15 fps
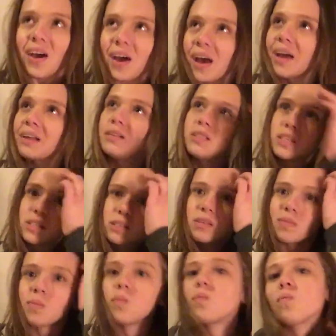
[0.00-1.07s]
I just
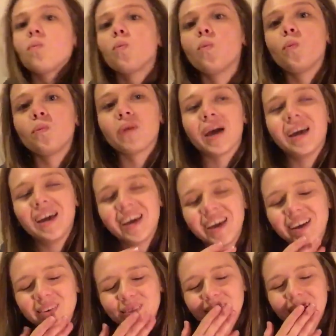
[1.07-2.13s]

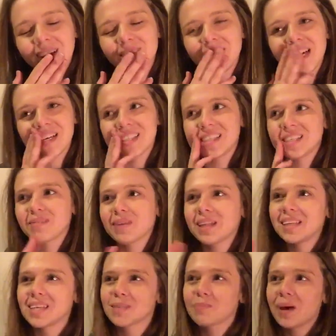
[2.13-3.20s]
went up next to them,
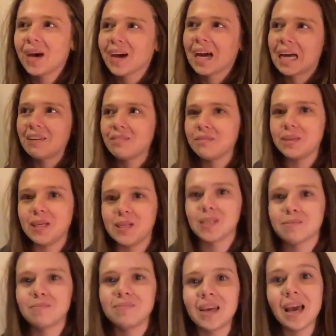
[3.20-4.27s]
and this part kind of
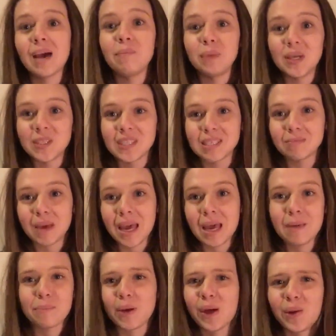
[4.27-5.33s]
amuses
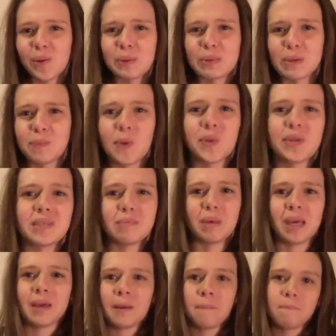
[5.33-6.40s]
me, but also bothers
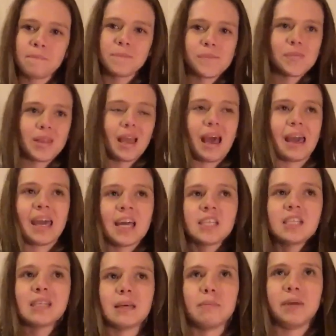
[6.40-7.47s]
me. I get
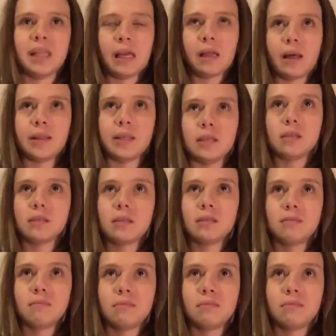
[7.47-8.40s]
to them, and they're like this.